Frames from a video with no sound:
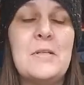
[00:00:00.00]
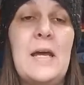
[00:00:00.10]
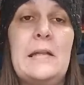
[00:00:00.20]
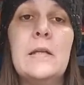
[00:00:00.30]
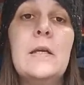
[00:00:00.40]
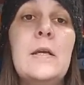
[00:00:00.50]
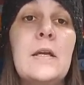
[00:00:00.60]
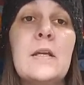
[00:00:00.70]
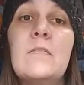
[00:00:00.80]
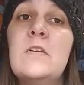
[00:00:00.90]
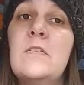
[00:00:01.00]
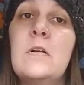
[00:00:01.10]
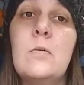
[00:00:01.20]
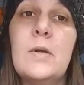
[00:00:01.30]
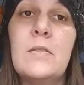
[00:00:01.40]
to that and give this
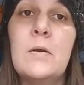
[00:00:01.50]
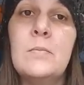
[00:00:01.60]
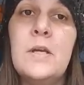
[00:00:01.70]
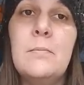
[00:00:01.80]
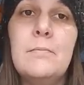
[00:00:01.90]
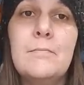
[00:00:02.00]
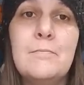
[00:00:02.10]
video a big thumbs up